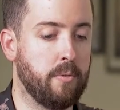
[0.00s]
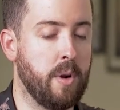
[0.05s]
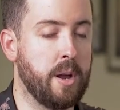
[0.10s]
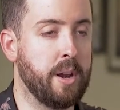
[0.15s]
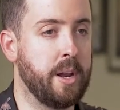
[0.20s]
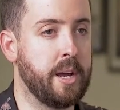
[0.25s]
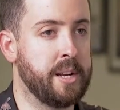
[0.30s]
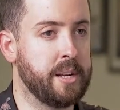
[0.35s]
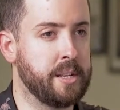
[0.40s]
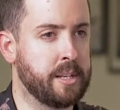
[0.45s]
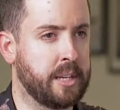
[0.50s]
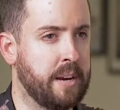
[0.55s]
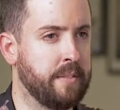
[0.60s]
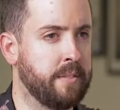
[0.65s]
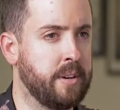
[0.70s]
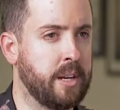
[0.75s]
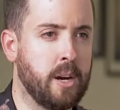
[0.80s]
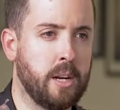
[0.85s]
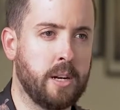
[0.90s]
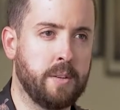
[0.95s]
run a
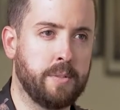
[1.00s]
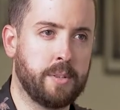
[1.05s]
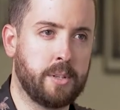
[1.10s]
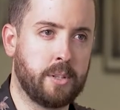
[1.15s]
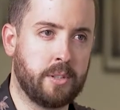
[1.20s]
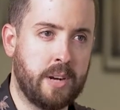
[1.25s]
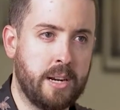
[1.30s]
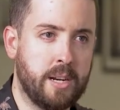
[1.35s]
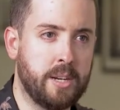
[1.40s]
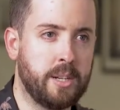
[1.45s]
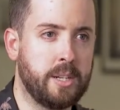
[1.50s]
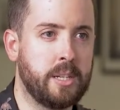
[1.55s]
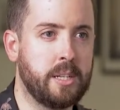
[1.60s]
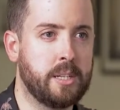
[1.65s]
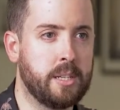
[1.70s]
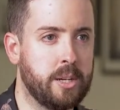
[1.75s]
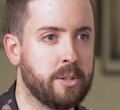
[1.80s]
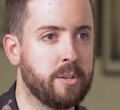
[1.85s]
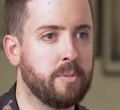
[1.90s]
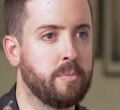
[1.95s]
discovery kind of strategy
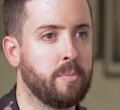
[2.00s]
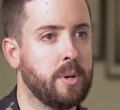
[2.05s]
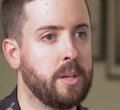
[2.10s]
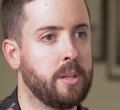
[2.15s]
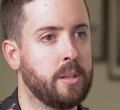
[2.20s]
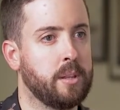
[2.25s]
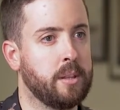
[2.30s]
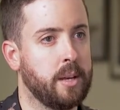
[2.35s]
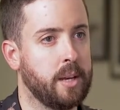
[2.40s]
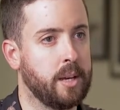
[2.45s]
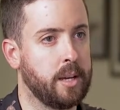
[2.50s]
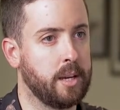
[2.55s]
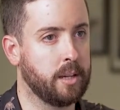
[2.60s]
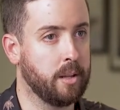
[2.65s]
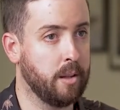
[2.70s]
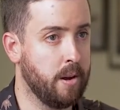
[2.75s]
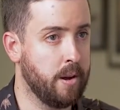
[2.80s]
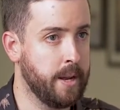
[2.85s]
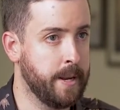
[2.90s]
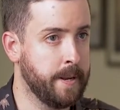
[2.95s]
session with a
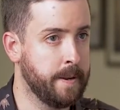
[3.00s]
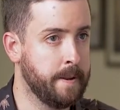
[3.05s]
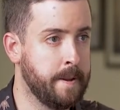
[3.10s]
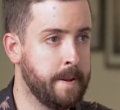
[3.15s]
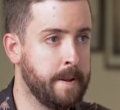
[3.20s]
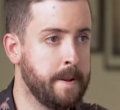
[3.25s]
client